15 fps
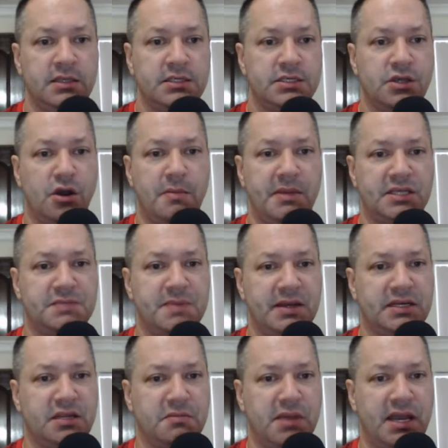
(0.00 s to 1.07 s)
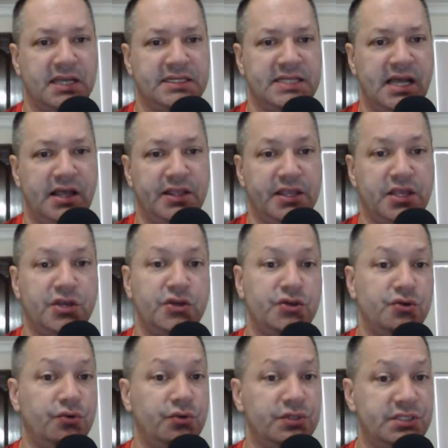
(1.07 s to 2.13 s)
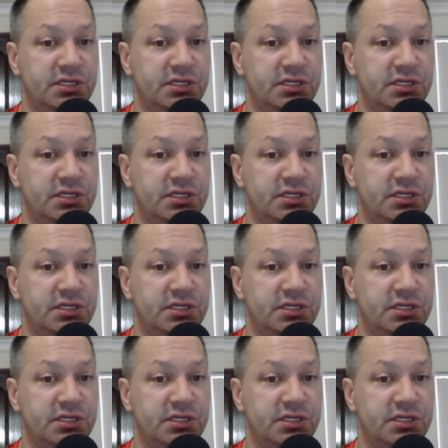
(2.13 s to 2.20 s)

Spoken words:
So I'm expecting my Italian dual